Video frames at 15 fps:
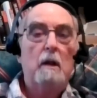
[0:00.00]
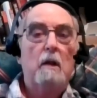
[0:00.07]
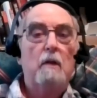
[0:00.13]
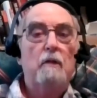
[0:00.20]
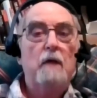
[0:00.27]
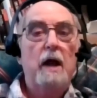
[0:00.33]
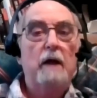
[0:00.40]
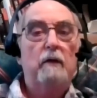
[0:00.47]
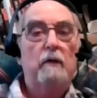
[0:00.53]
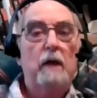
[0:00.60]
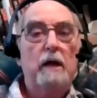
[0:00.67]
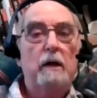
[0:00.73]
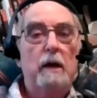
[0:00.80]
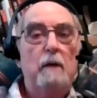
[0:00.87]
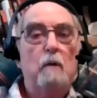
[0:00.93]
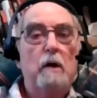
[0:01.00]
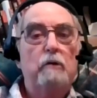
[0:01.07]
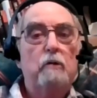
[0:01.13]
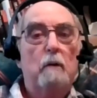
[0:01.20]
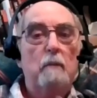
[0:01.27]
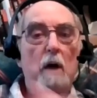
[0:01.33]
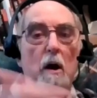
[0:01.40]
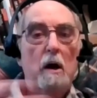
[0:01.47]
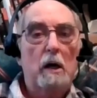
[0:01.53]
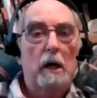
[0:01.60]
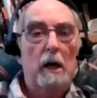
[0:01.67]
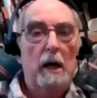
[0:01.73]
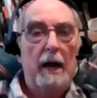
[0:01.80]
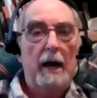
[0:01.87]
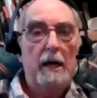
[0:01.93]
that he went to
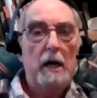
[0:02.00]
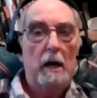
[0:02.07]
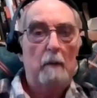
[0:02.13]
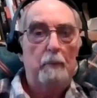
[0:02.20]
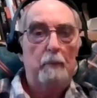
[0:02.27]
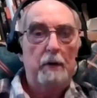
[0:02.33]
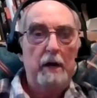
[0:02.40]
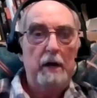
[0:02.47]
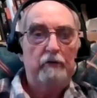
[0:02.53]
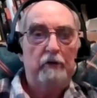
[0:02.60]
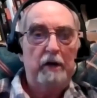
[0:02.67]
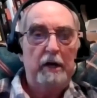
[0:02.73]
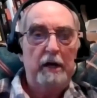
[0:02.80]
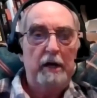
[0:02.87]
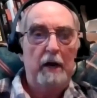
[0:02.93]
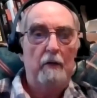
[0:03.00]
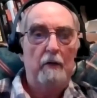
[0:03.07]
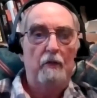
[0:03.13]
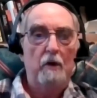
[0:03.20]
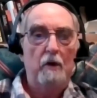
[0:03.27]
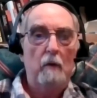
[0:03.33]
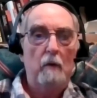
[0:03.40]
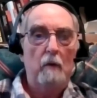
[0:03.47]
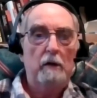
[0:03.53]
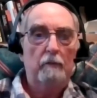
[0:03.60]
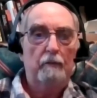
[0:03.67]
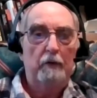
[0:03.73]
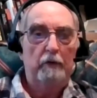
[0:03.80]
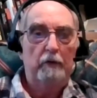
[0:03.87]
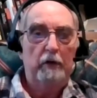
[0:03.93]
America and got a Ph.D. in theoretical
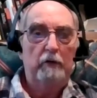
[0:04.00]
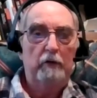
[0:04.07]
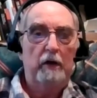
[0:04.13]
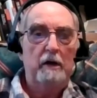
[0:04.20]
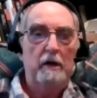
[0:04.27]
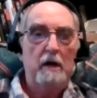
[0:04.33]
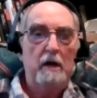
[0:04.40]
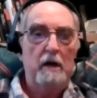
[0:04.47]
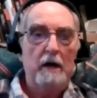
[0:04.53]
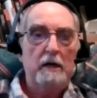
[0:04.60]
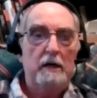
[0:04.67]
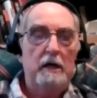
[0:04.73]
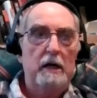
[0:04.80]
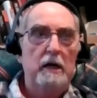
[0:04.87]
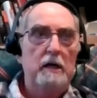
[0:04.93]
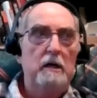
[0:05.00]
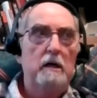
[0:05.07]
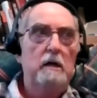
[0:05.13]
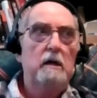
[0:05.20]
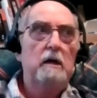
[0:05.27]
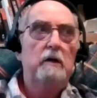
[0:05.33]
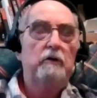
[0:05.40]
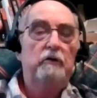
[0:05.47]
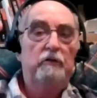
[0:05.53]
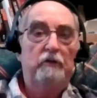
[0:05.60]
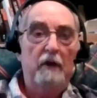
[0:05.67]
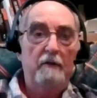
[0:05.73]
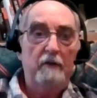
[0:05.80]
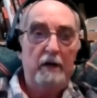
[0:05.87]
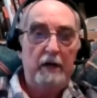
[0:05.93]
physics in
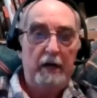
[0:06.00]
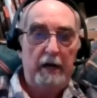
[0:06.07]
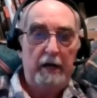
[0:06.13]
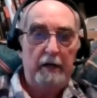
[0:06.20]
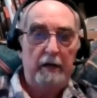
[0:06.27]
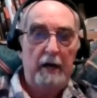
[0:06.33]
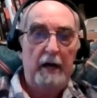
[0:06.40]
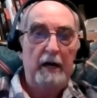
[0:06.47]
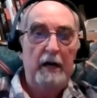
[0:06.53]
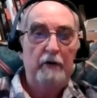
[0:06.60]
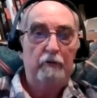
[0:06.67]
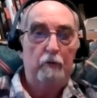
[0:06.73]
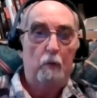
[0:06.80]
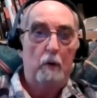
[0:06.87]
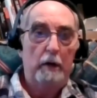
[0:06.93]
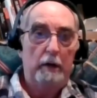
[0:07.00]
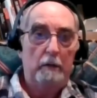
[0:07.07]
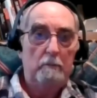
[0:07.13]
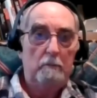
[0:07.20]
1978 at age 20,